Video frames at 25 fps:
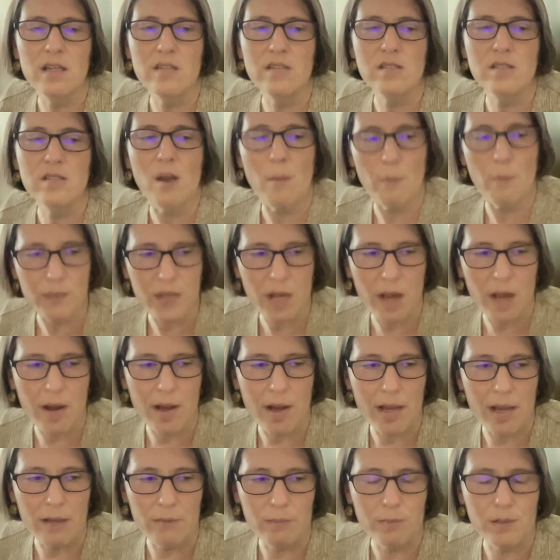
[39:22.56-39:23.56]

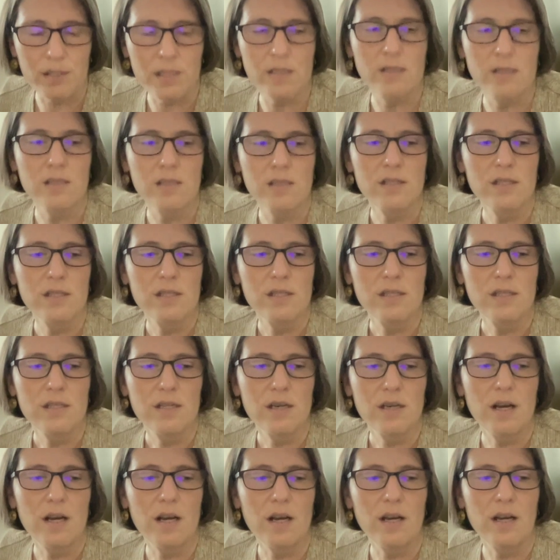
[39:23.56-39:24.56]
sometimes
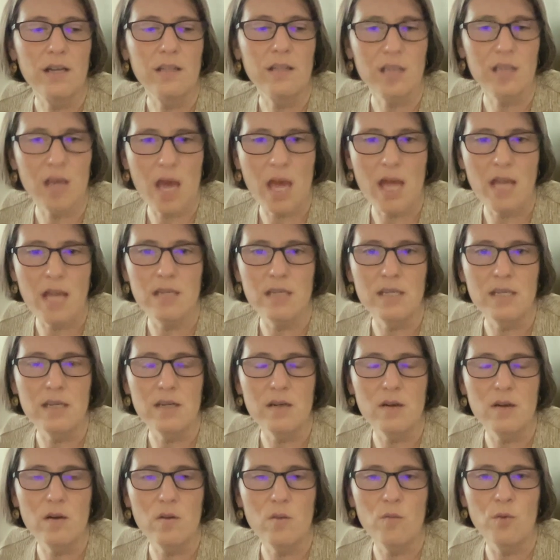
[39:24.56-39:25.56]
can
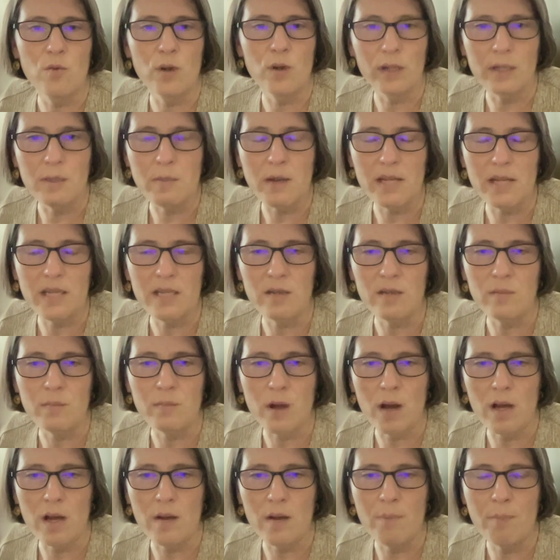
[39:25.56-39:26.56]
really make
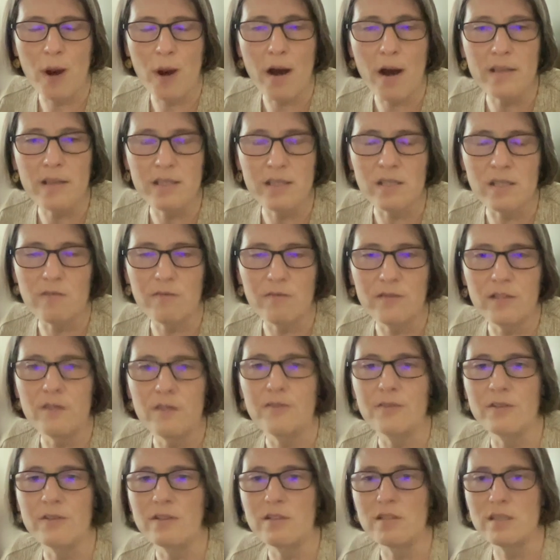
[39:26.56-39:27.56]
a positive
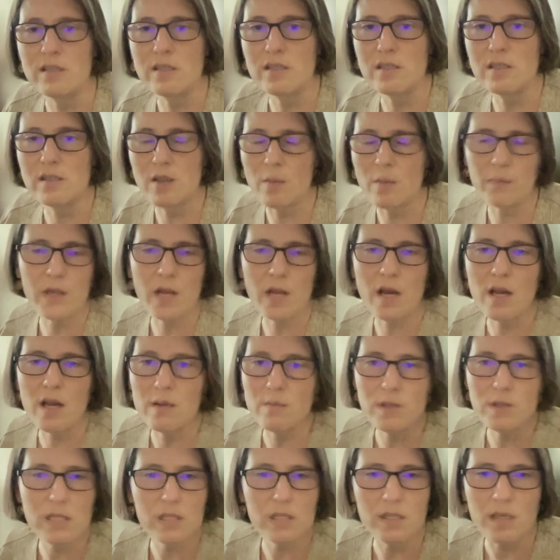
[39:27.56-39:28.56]
difference.
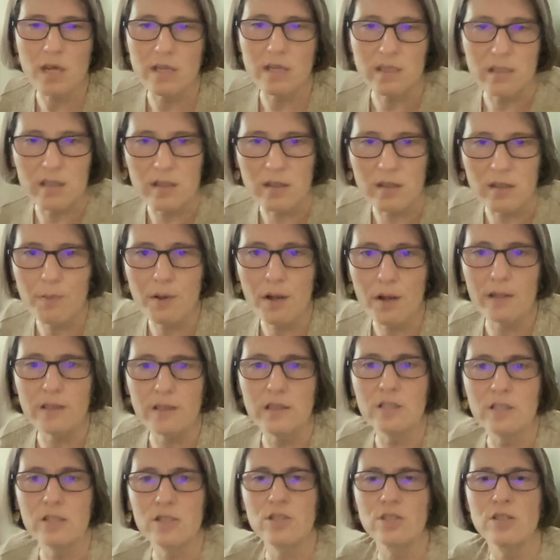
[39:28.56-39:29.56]
Sometimes it doesn't. The
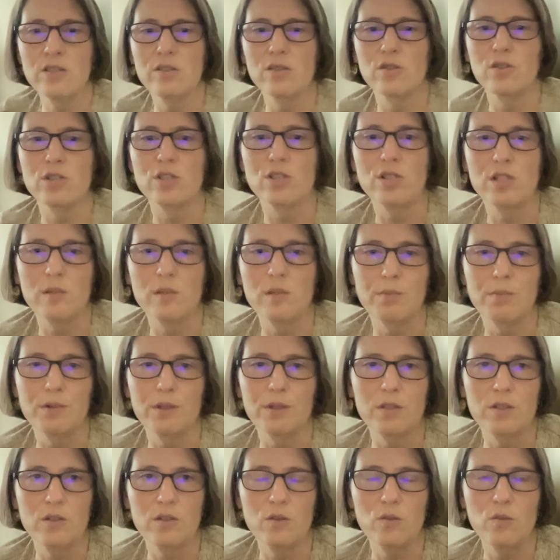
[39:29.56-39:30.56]
politicians are just
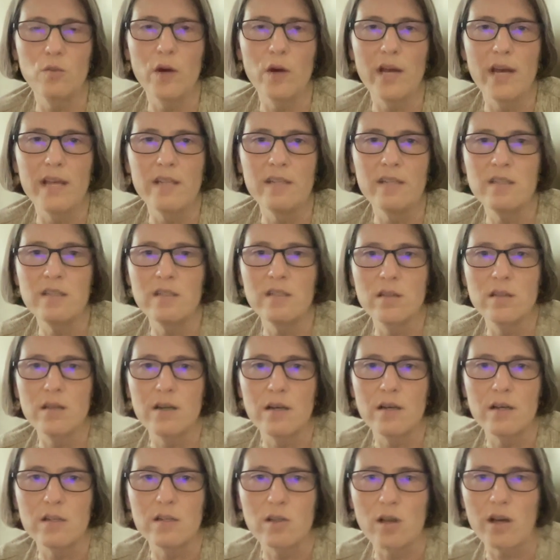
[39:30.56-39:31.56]
simply too wed to
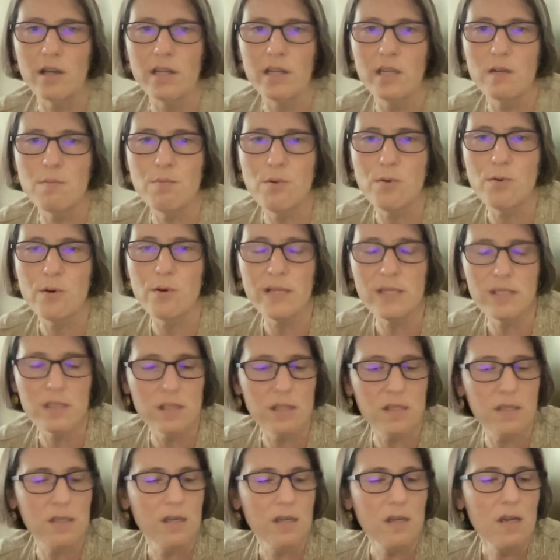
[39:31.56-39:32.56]
their talking
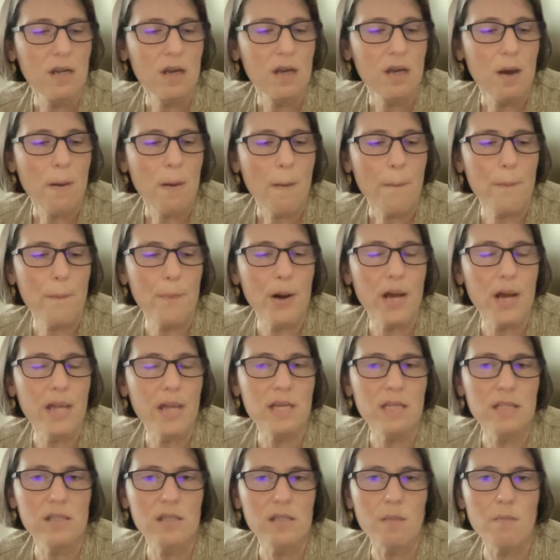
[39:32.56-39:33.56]
points.
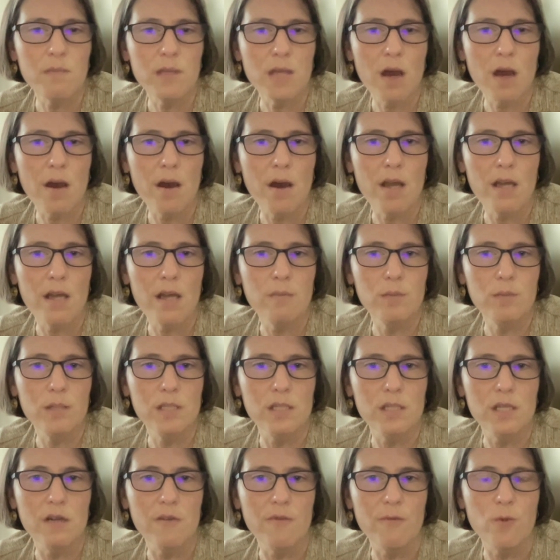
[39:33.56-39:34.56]
But
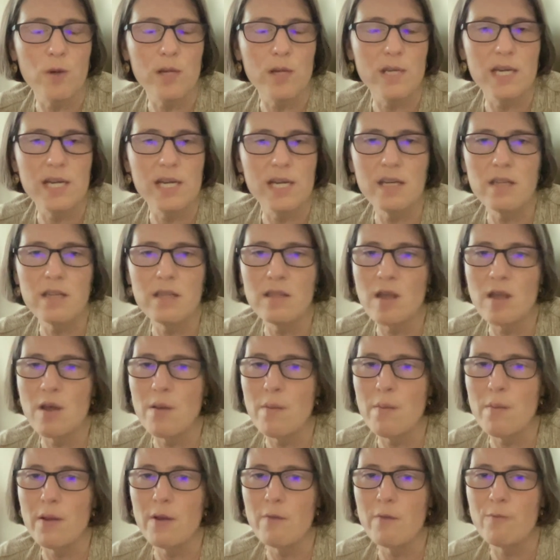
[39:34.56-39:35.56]
sometimes if we hit
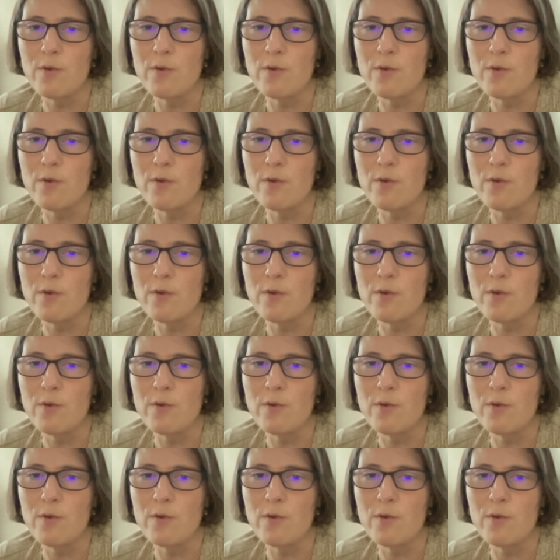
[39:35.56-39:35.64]
the